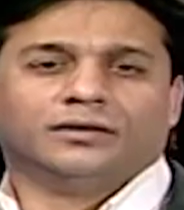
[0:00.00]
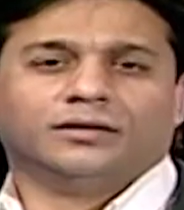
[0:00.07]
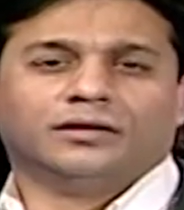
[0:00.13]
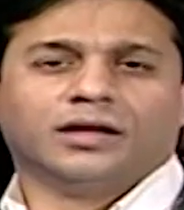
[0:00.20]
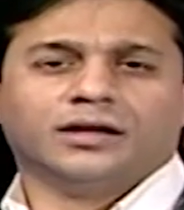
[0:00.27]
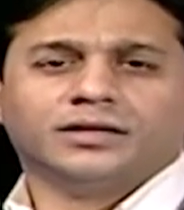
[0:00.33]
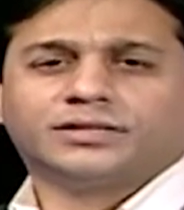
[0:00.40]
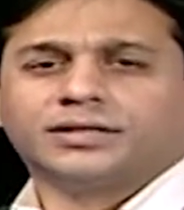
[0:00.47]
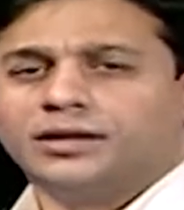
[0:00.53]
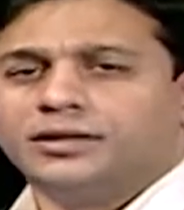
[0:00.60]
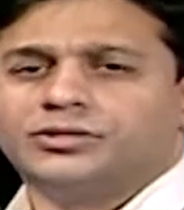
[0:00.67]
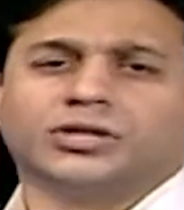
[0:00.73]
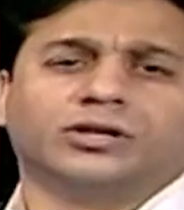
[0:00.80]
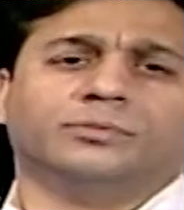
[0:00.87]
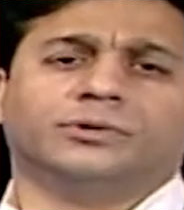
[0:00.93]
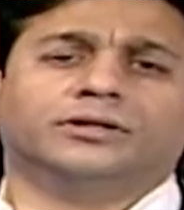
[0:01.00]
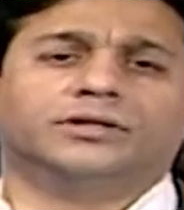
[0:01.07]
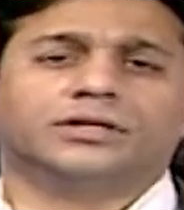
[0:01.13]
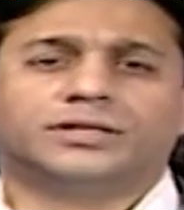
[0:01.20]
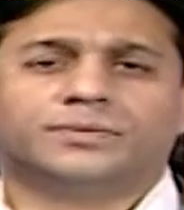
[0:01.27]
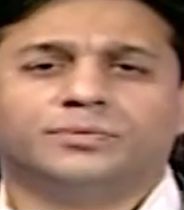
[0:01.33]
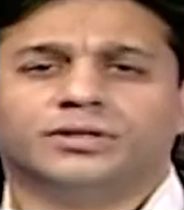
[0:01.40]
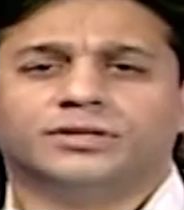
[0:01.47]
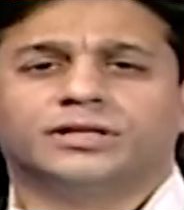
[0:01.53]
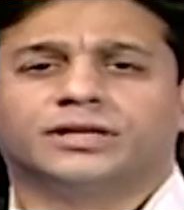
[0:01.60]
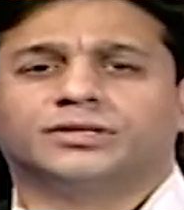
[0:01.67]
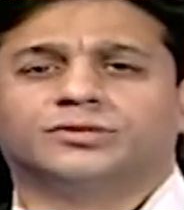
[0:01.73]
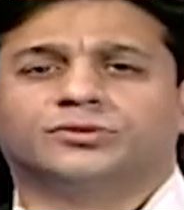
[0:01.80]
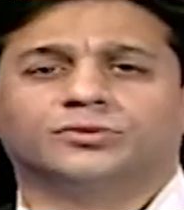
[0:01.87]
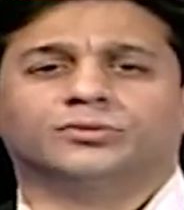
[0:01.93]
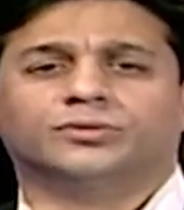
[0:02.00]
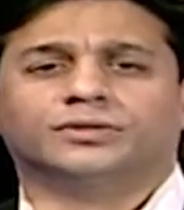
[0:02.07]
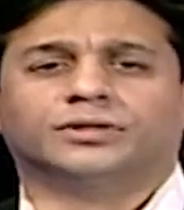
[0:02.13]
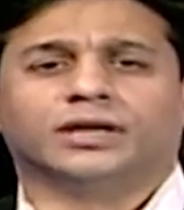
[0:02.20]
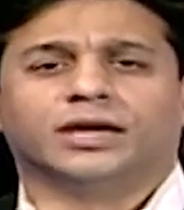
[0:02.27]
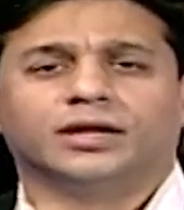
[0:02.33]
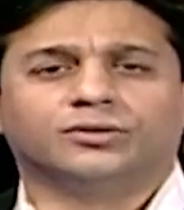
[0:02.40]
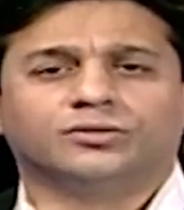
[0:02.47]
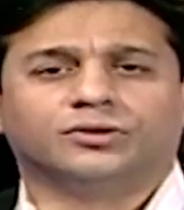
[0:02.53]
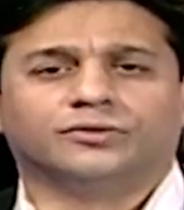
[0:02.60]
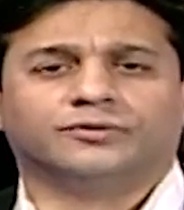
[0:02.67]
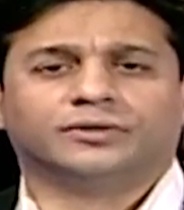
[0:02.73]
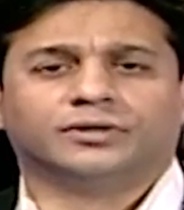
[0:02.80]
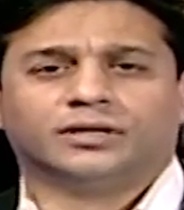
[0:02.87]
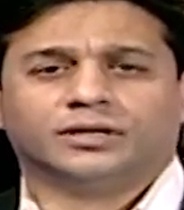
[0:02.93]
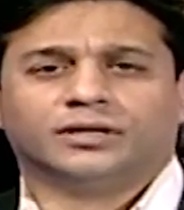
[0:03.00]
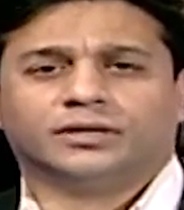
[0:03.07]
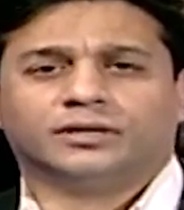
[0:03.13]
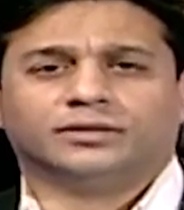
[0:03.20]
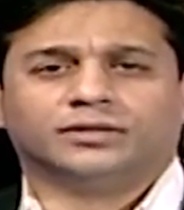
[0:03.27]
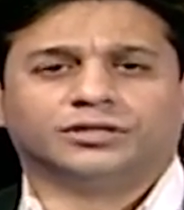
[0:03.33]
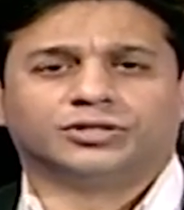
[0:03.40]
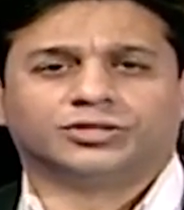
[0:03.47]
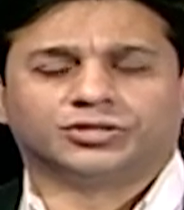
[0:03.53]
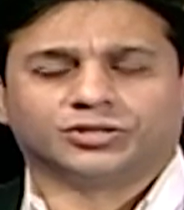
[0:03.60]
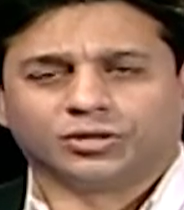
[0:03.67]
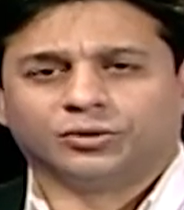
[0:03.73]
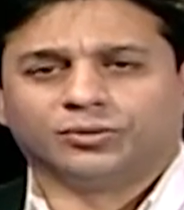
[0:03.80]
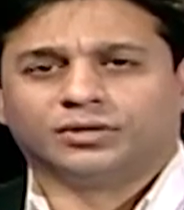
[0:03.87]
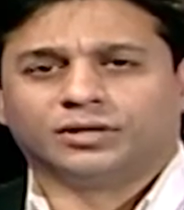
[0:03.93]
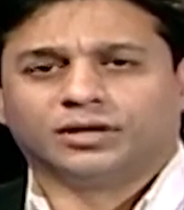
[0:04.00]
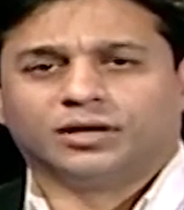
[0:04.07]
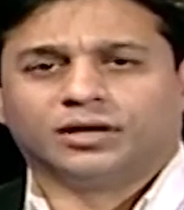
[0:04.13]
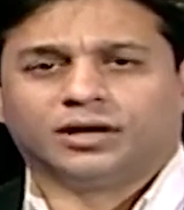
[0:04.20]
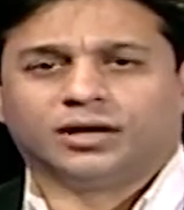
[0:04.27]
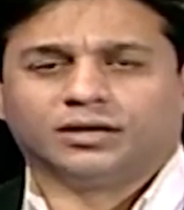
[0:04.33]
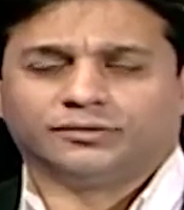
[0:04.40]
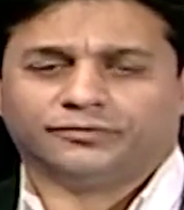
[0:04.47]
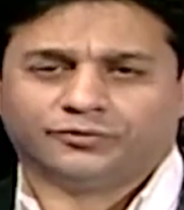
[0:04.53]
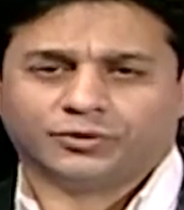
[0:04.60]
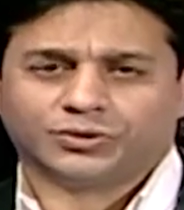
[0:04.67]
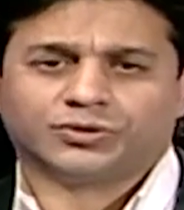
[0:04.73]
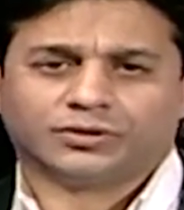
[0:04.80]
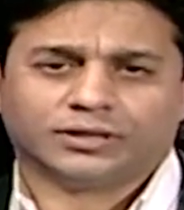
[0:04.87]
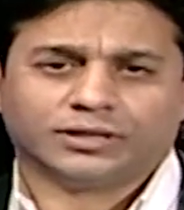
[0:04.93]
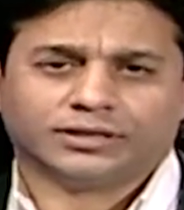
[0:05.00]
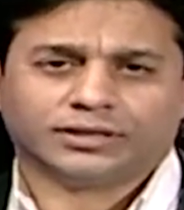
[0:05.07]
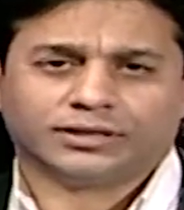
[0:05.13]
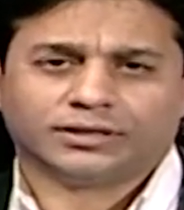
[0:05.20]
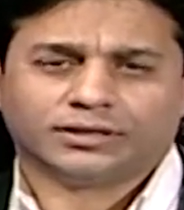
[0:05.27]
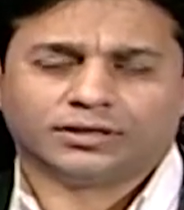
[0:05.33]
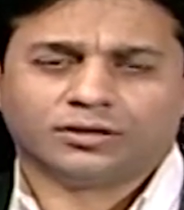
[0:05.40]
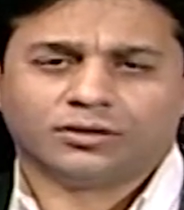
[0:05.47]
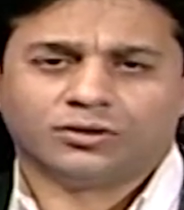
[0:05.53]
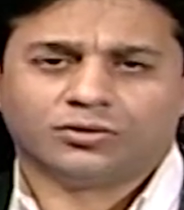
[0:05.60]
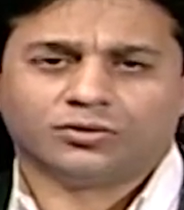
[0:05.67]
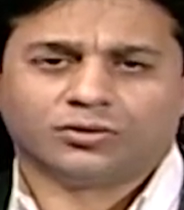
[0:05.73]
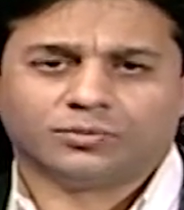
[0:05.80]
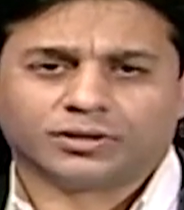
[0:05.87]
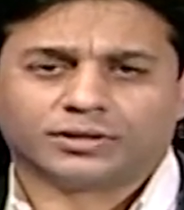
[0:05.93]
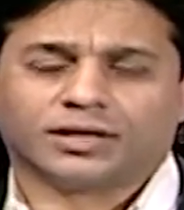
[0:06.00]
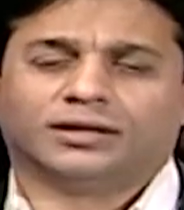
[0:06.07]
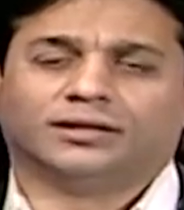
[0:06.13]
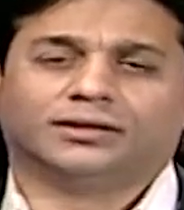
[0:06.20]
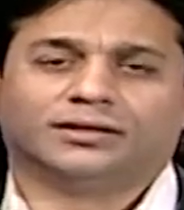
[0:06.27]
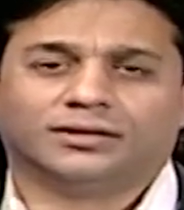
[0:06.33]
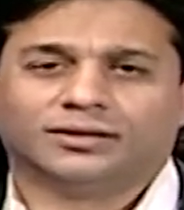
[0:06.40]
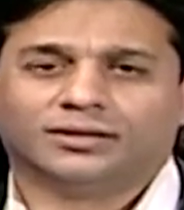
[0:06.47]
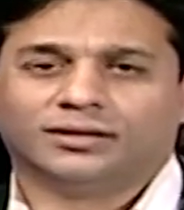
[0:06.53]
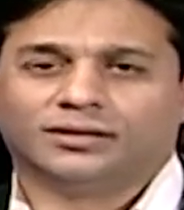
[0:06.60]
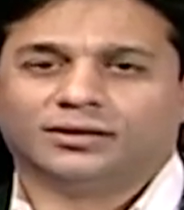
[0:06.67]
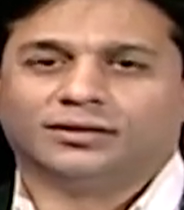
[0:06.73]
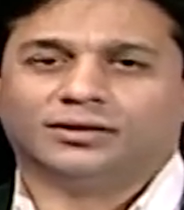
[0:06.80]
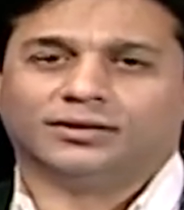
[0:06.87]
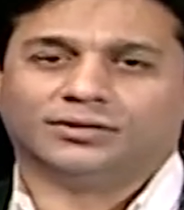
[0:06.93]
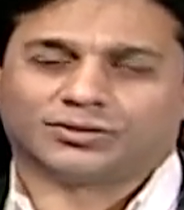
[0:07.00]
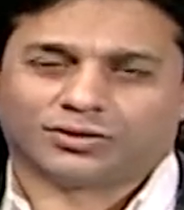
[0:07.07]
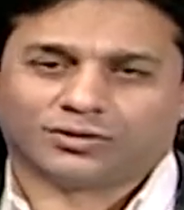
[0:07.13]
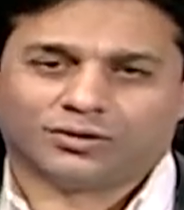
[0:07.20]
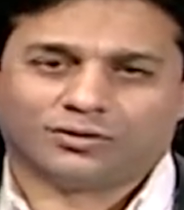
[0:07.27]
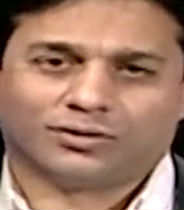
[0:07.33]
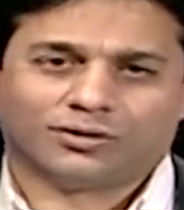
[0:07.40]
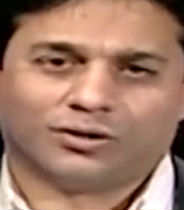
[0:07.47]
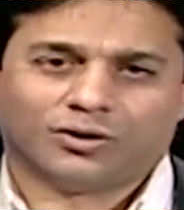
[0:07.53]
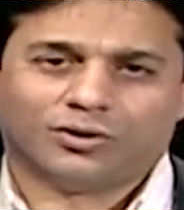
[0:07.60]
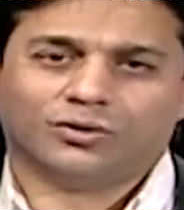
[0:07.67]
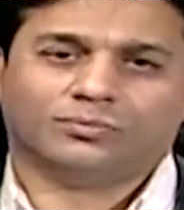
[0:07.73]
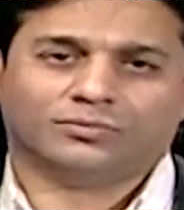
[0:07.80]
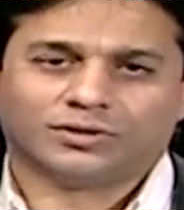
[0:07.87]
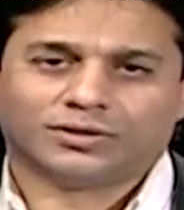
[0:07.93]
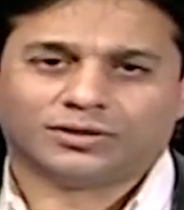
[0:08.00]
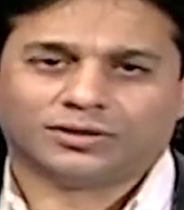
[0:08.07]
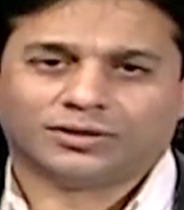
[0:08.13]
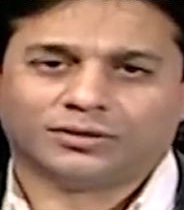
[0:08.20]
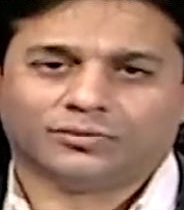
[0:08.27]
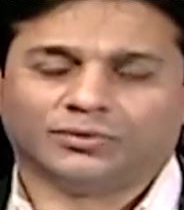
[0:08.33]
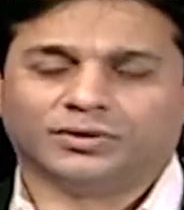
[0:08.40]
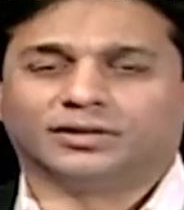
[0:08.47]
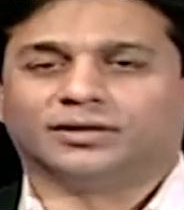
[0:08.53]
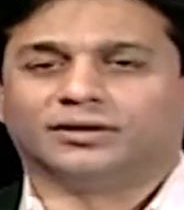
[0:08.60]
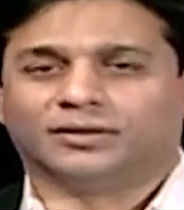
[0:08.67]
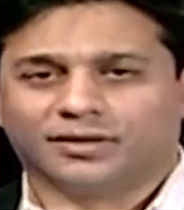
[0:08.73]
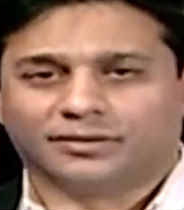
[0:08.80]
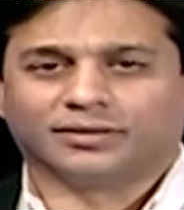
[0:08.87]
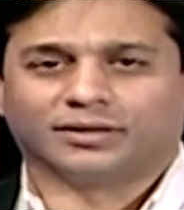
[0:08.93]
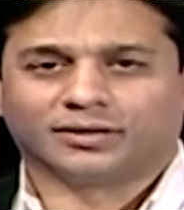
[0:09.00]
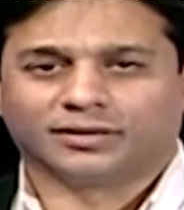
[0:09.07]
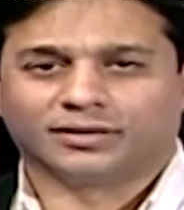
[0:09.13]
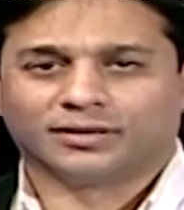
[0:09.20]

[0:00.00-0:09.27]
Ladies and gentlemen, this brings us to the end of this show. Unfortunately, Rahmat Ali is going home with nothing.